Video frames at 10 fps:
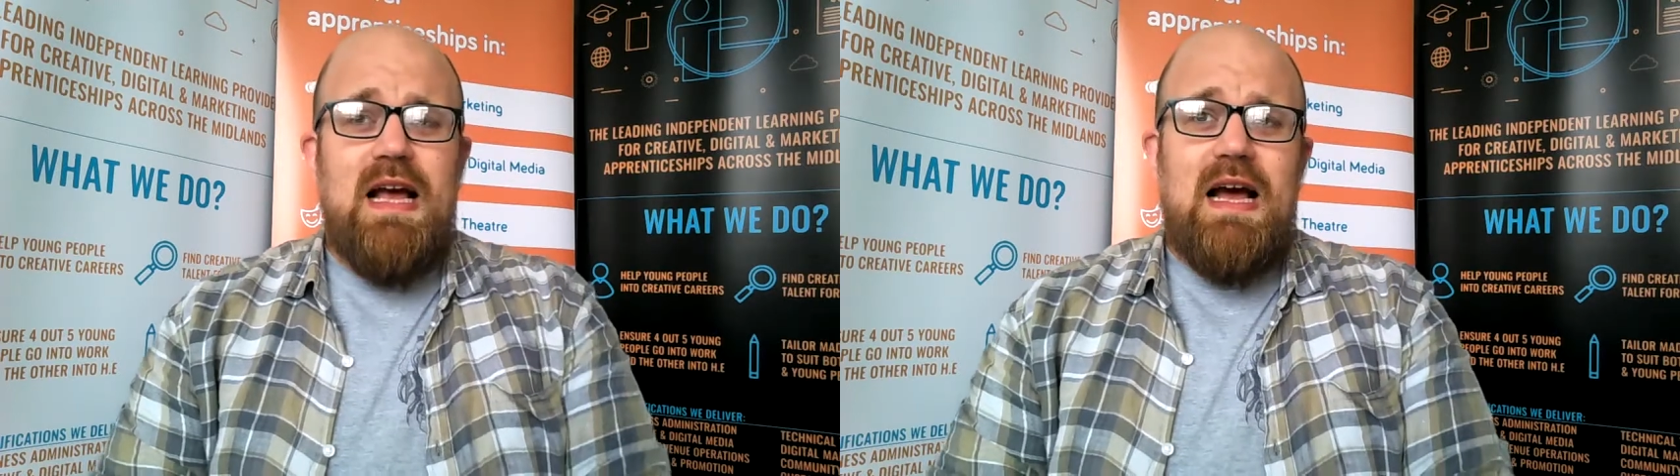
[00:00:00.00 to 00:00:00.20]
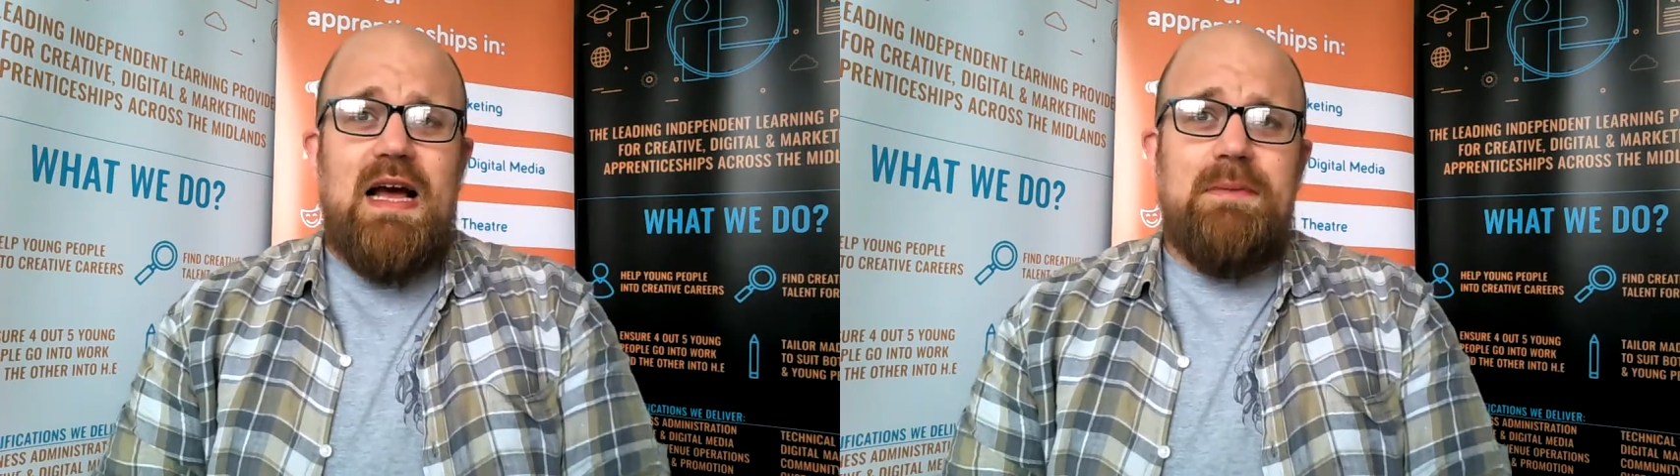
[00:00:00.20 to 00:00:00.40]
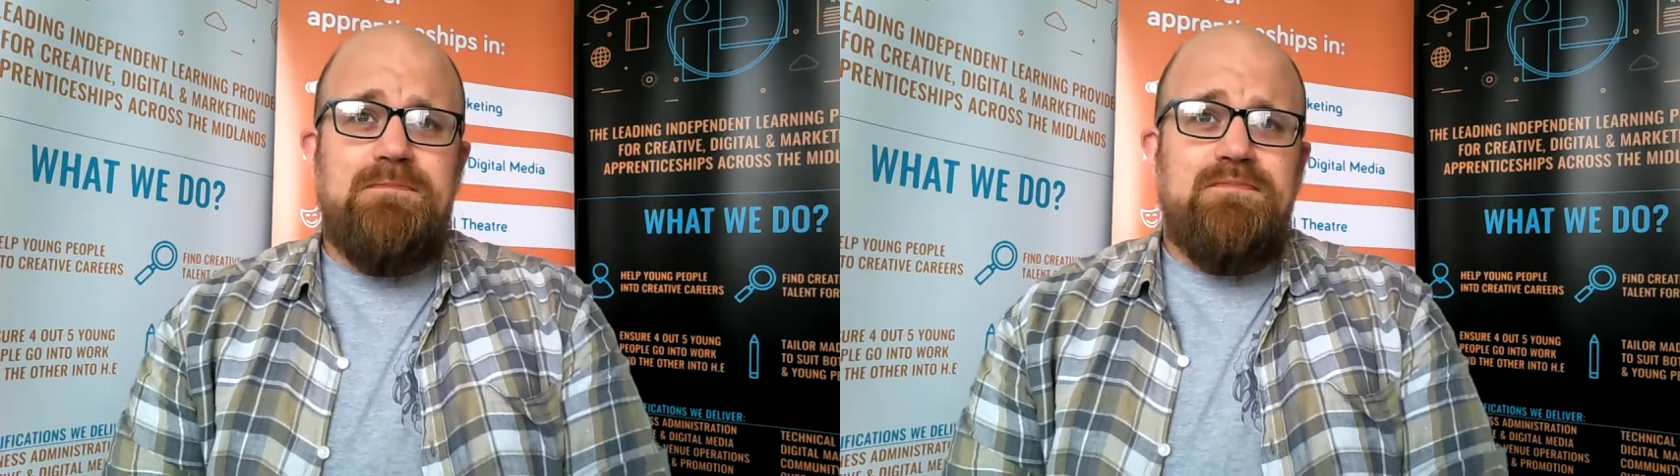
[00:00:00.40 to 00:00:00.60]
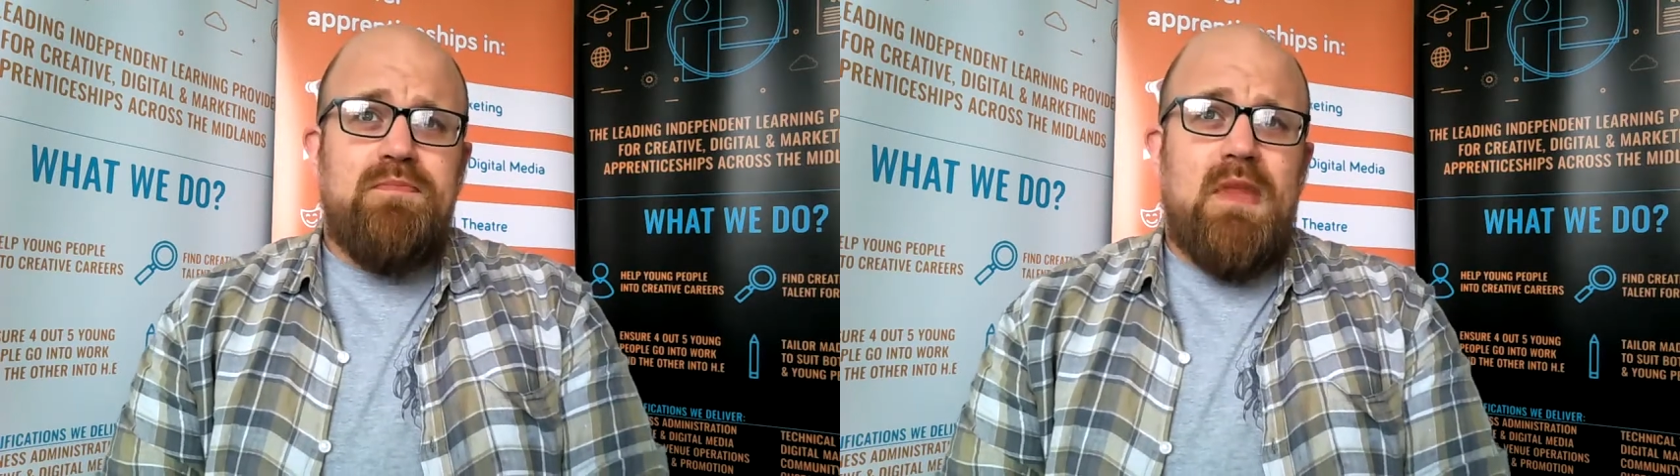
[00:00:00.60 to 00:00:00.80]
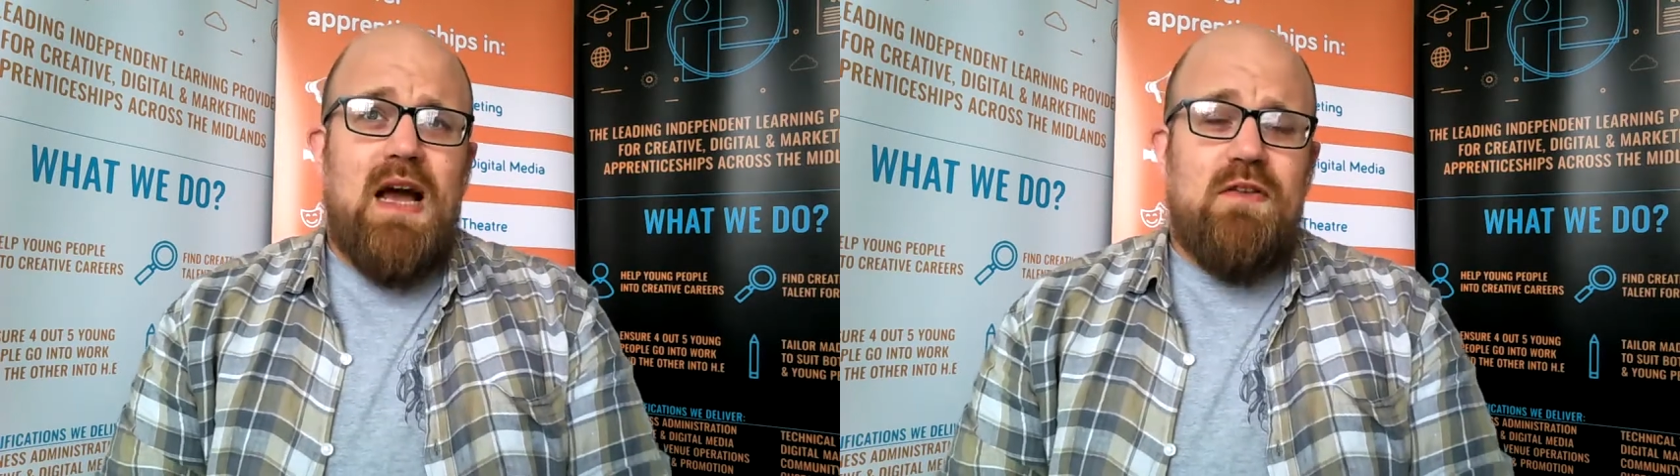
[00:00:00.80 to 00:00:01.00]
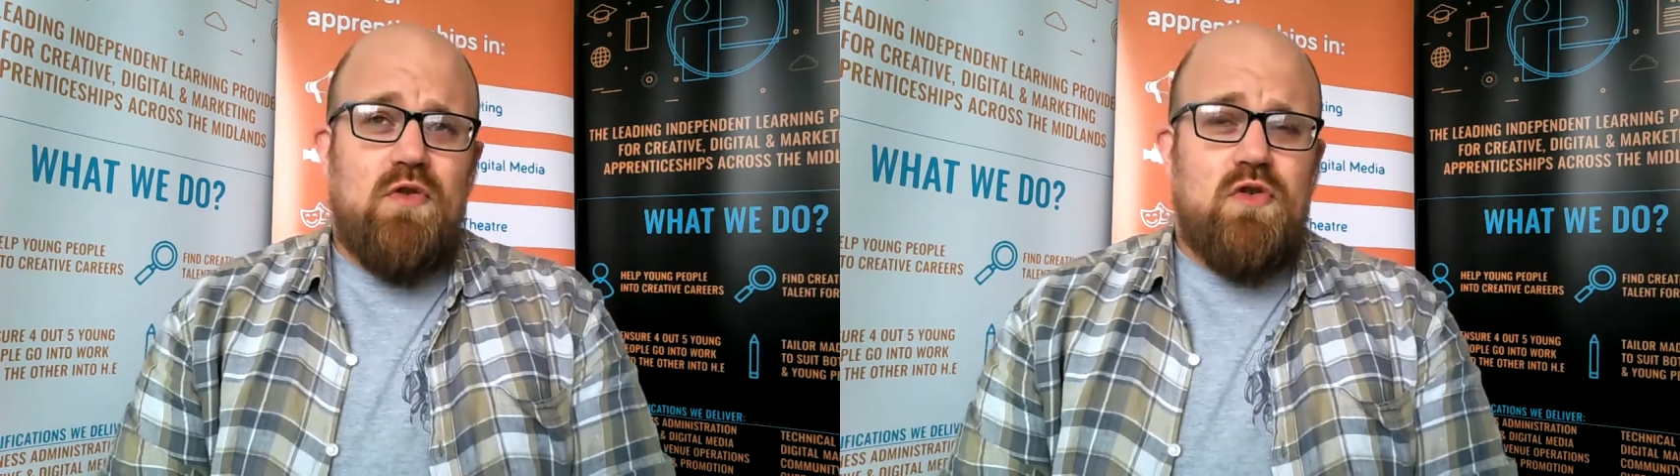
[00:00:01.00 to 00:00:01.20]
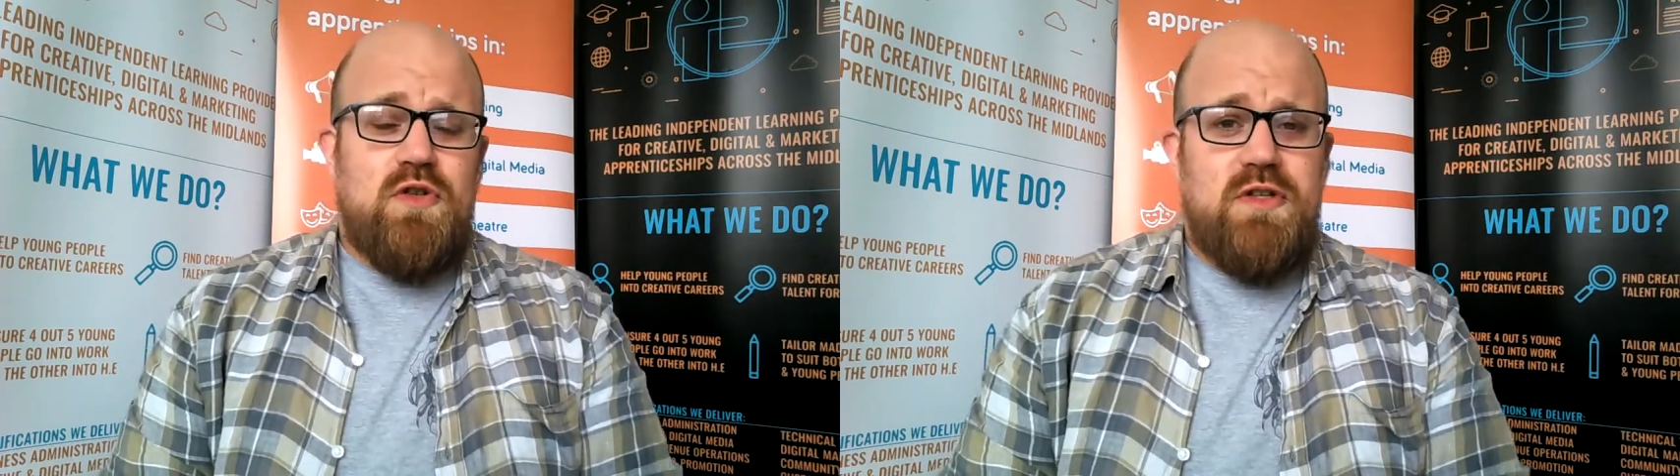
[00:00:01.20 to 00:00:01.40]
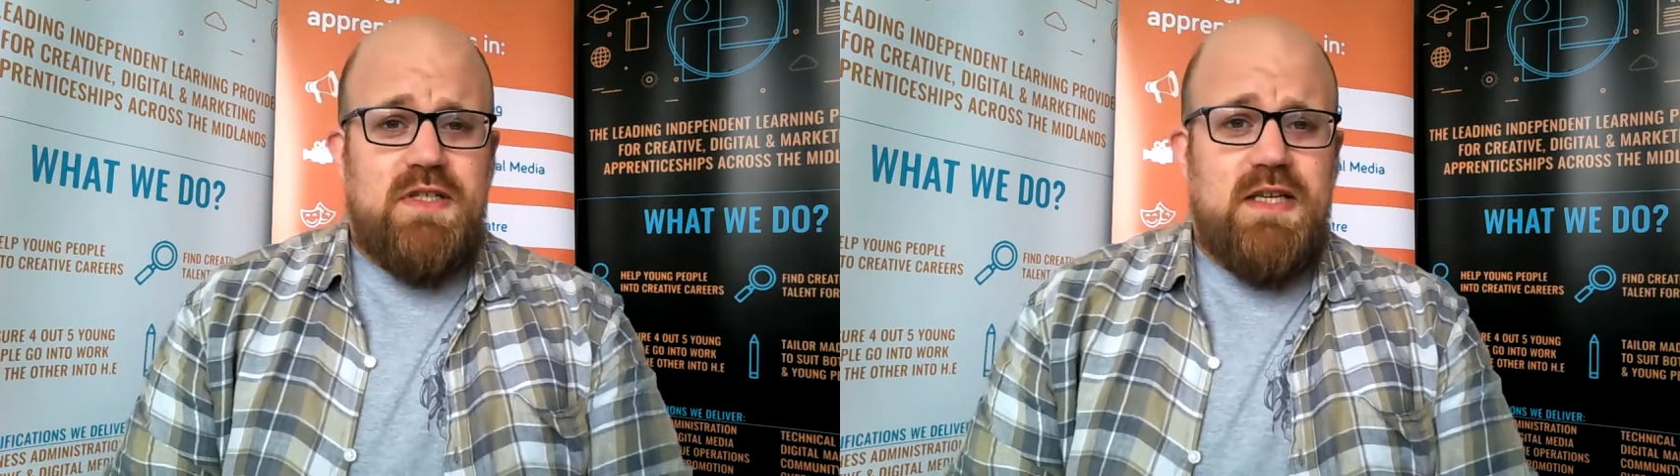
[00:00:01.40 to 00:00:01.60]
our
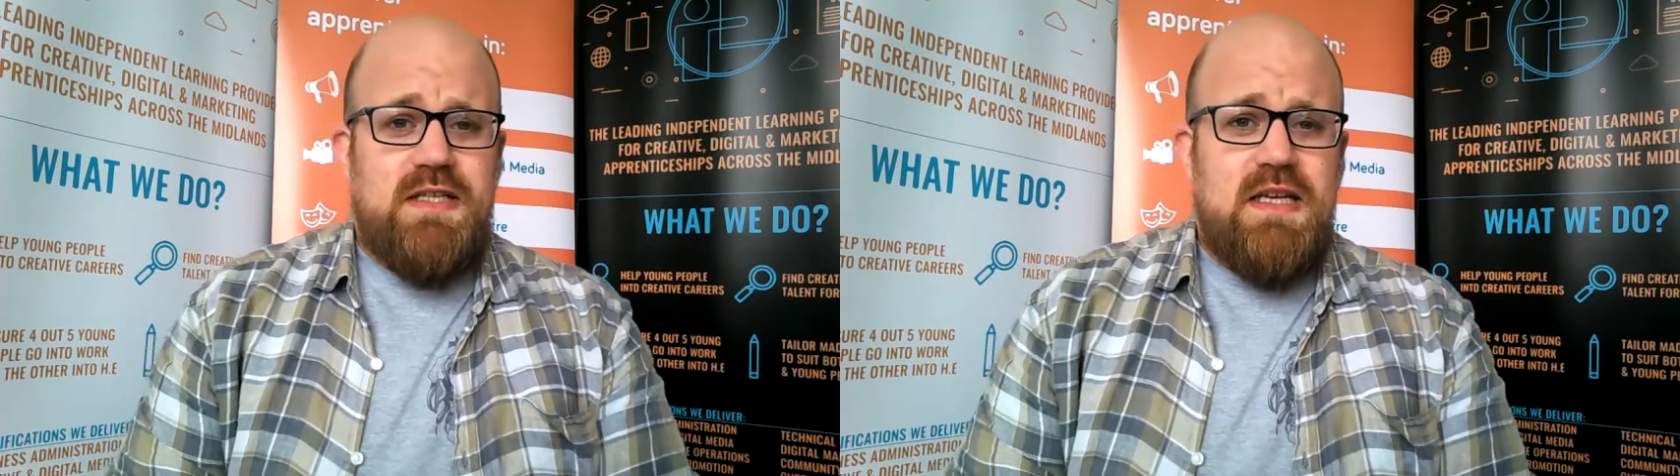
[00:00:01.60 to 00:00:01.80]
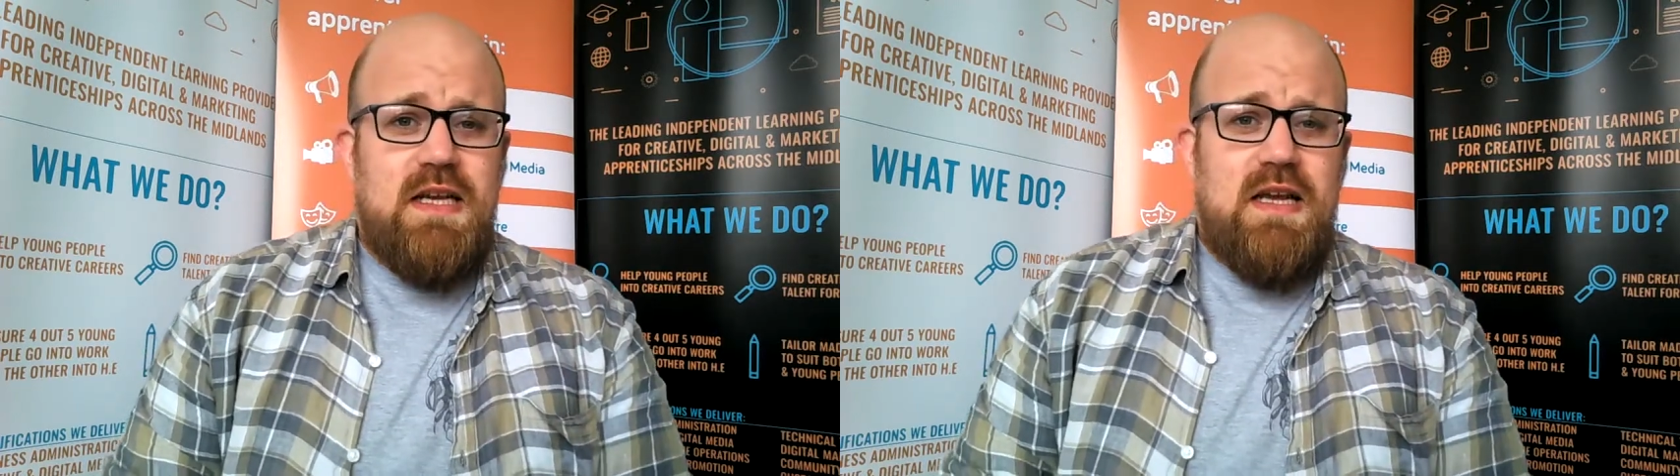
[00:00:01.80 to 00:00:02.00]
audiences.